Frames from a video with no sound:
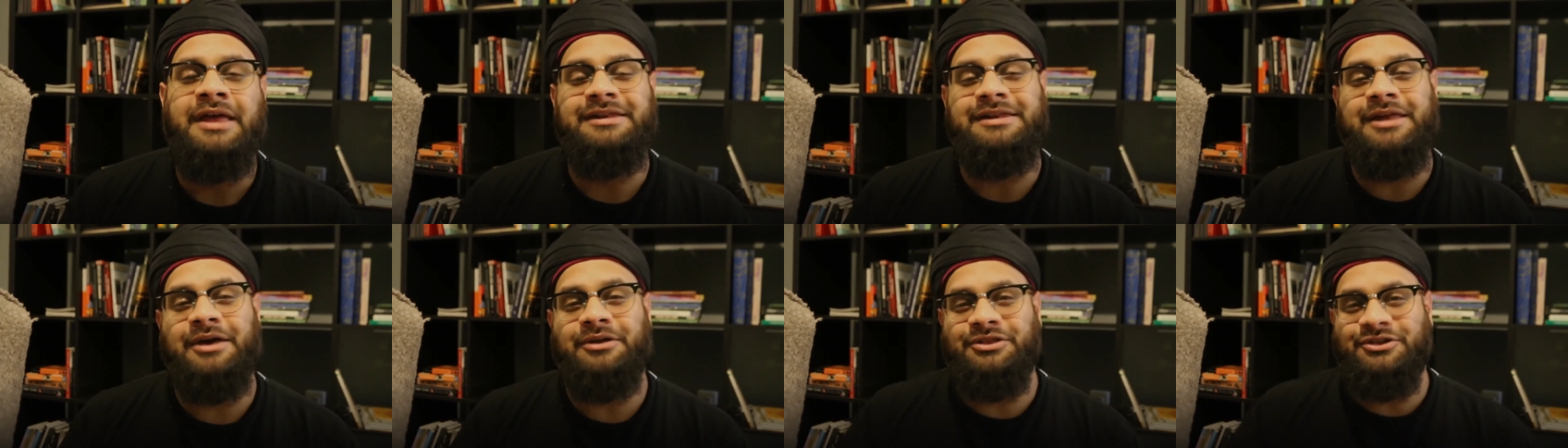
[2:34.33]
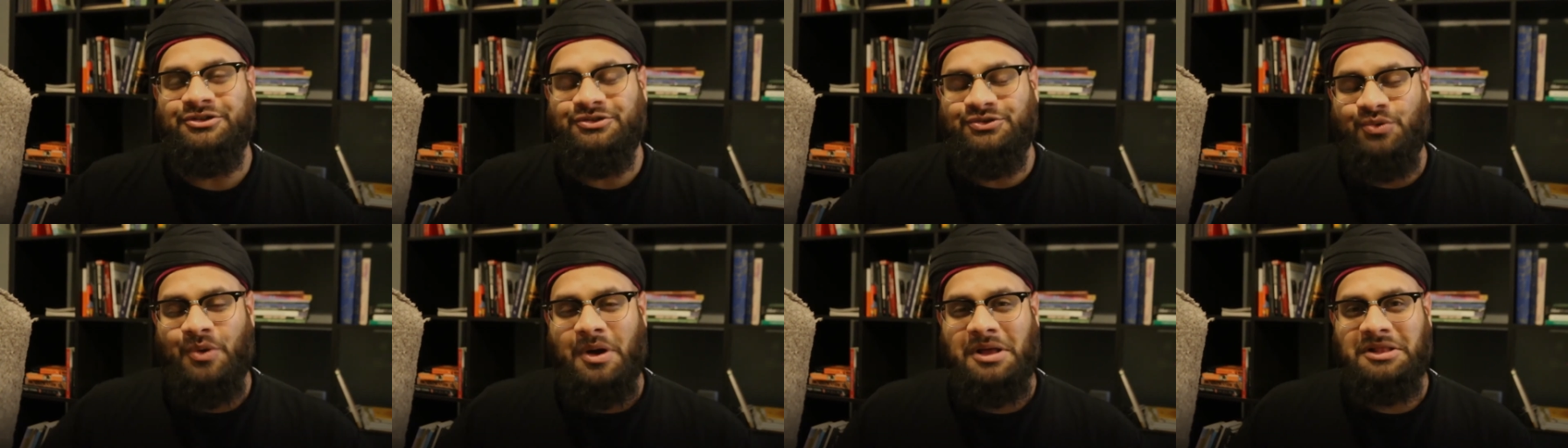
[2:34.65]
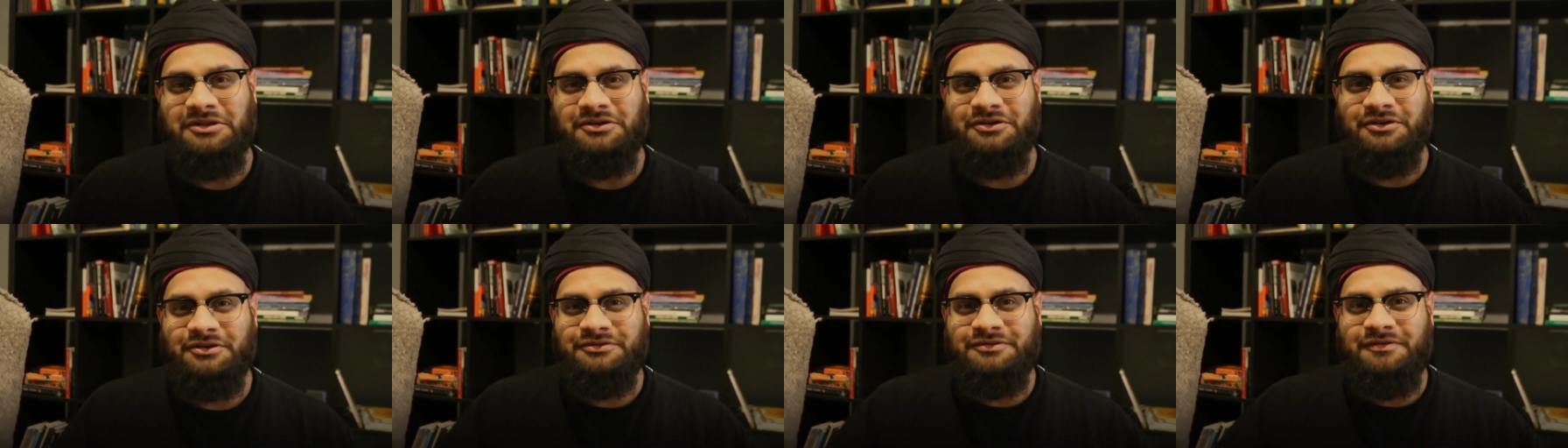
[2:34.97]
Now the
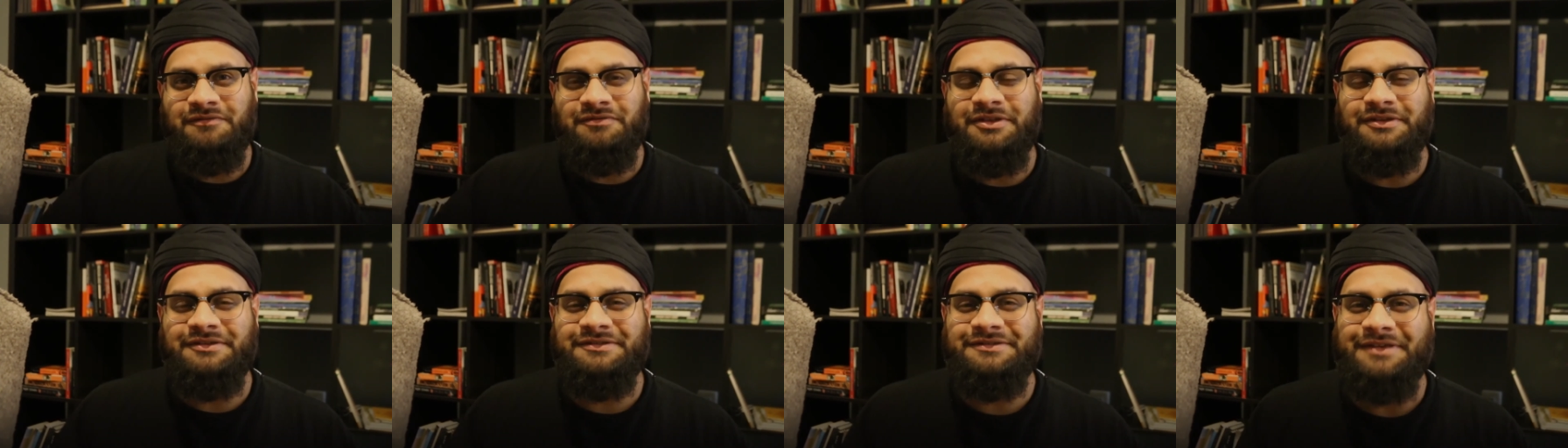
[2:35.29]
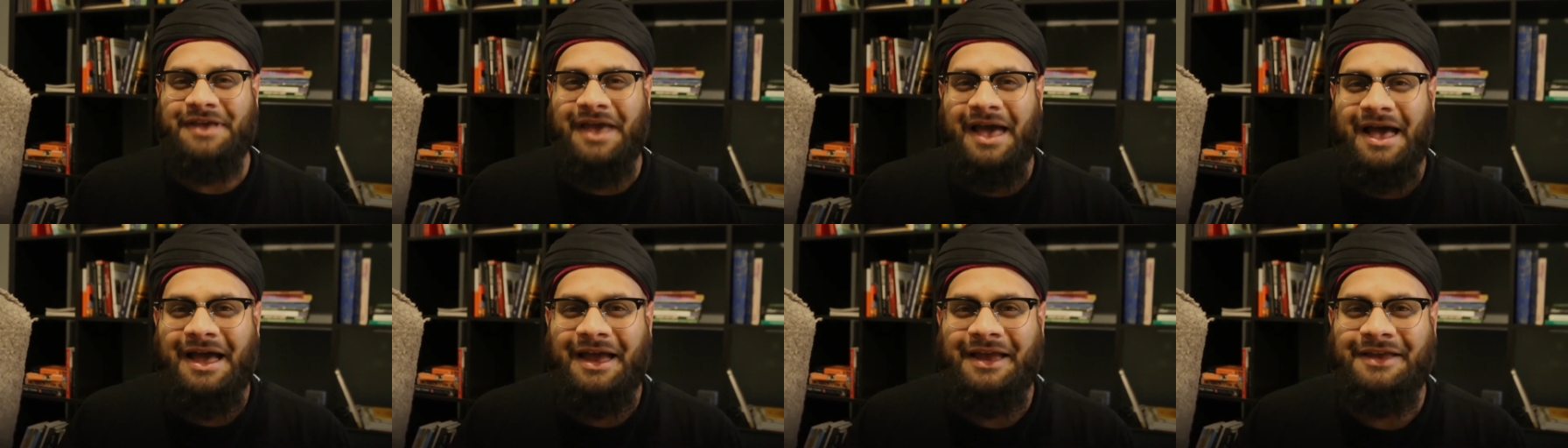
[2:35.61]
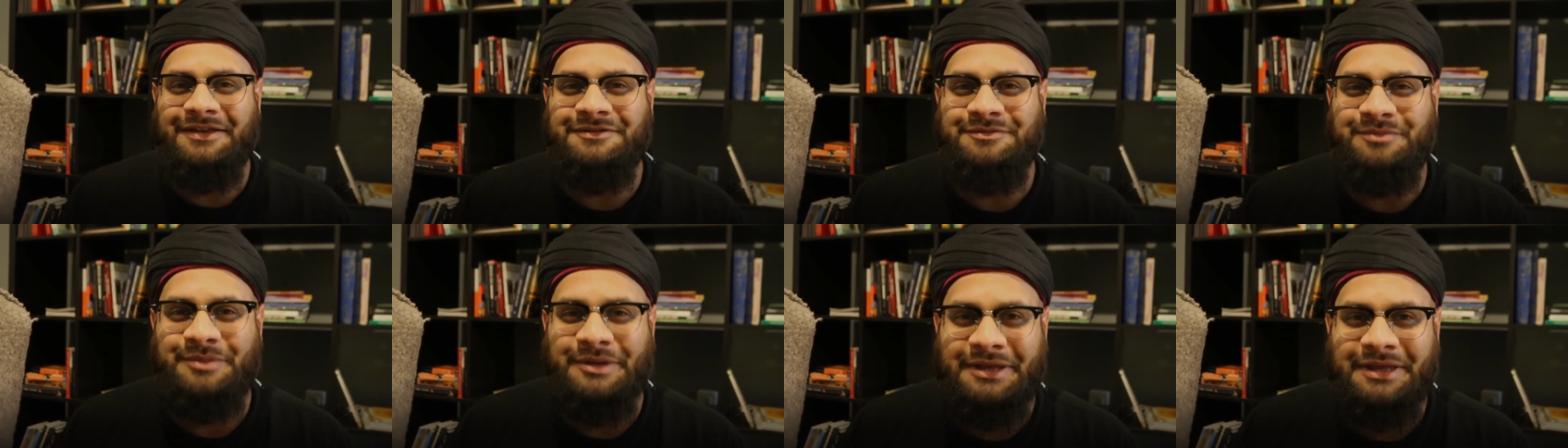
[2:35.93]
dwellers of the
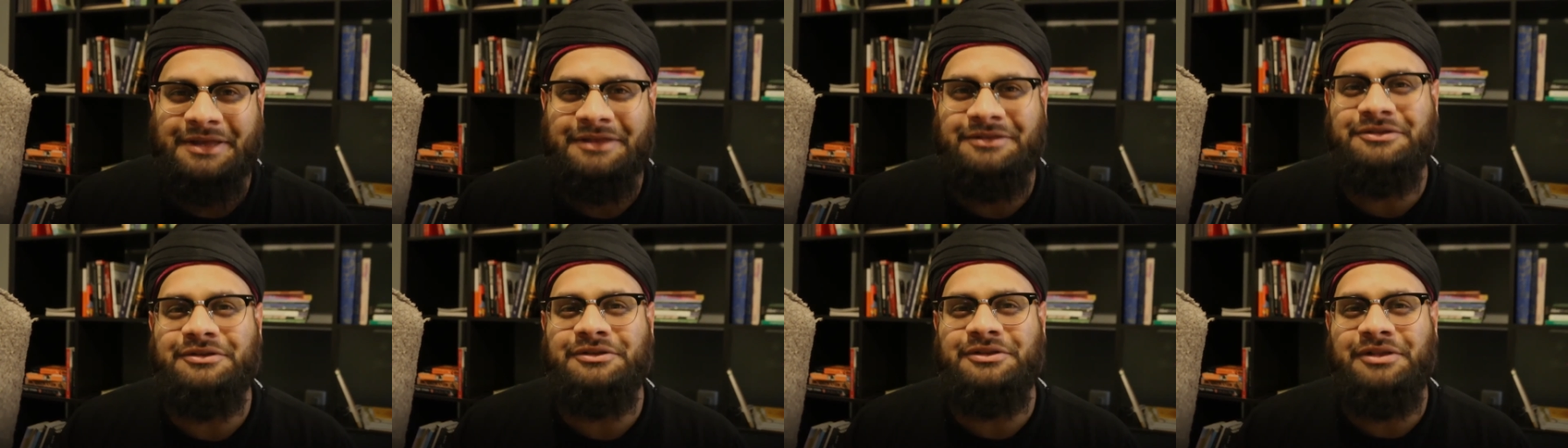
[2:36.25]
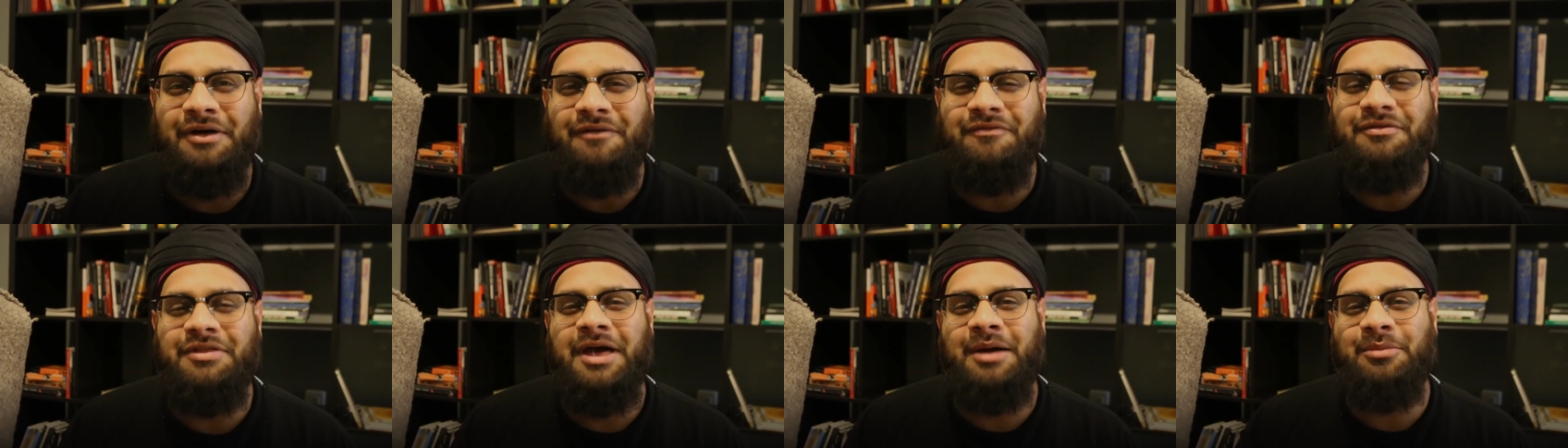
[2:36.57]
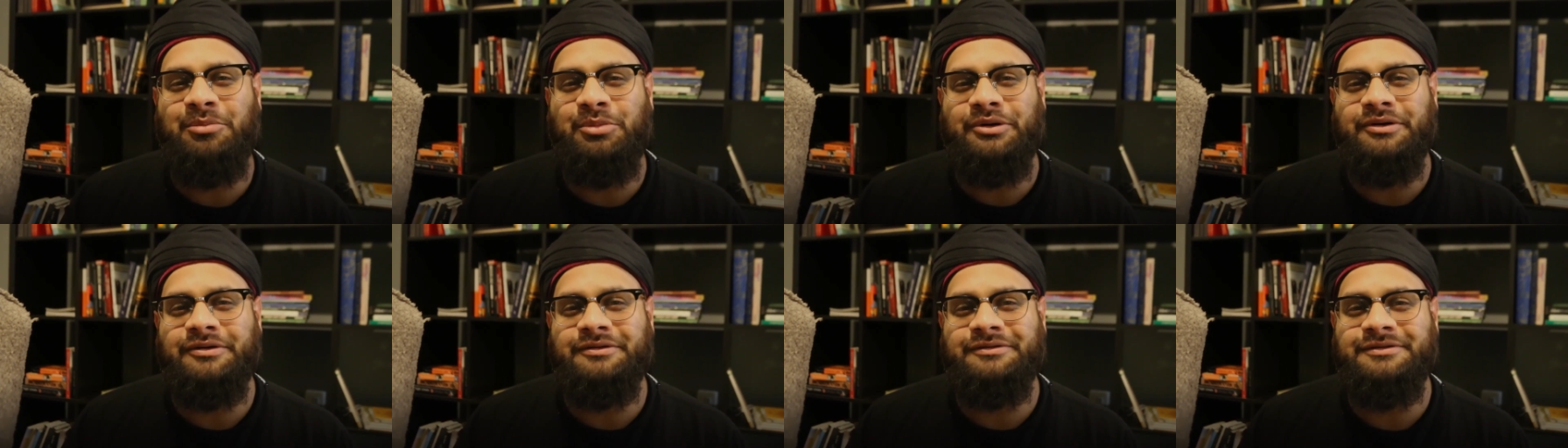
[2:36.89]
skies begin to love
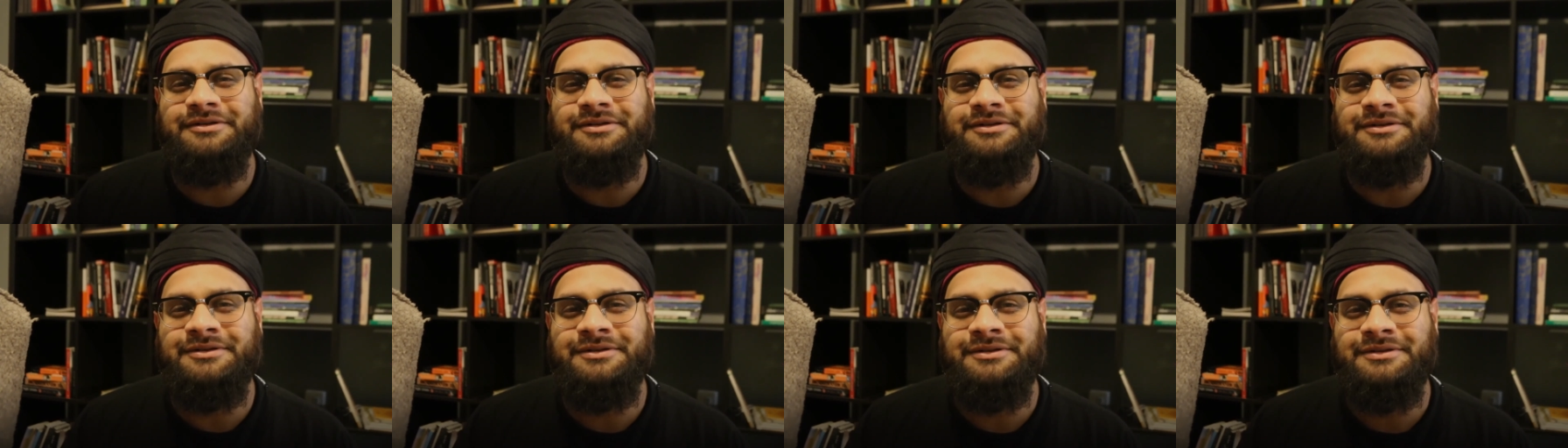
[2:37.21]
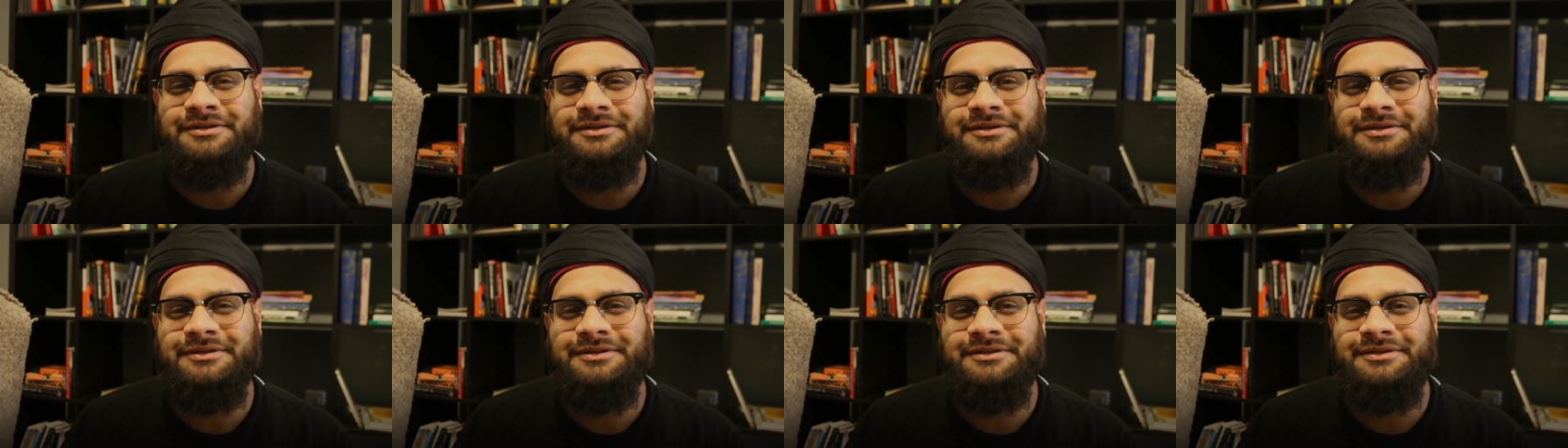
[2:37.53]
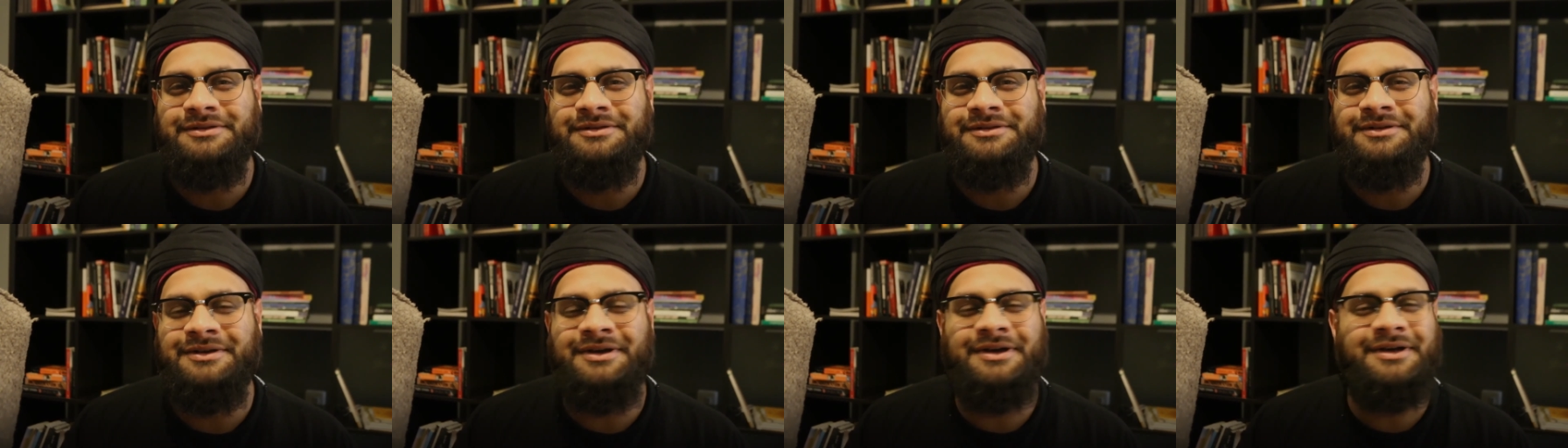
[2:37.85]
that person.
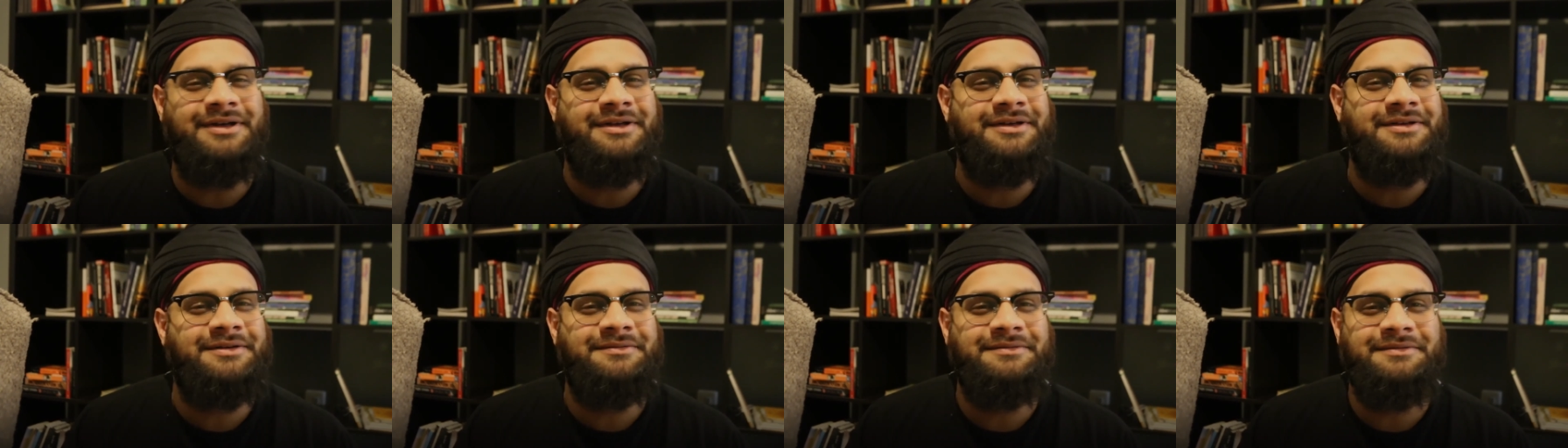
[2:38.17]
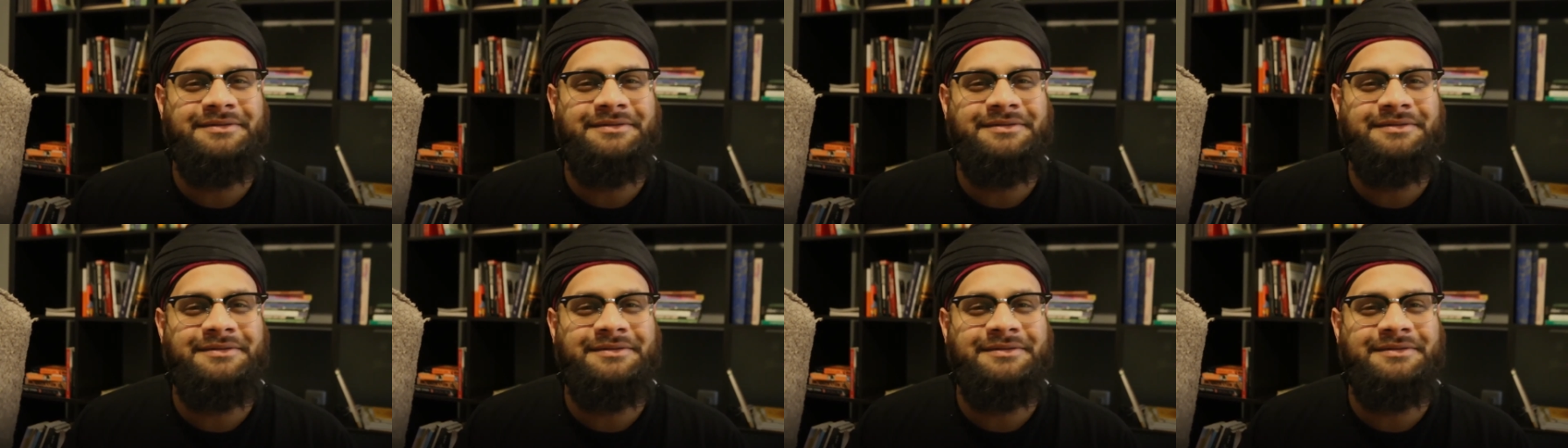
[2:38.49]
Oh.